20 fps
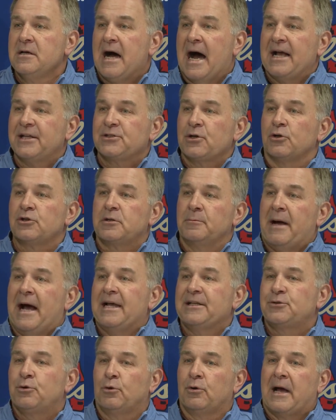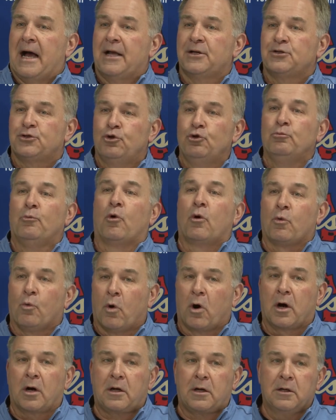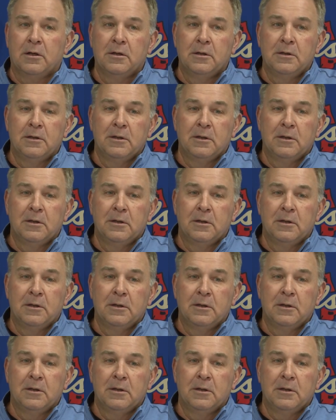I saw some high school guys do more work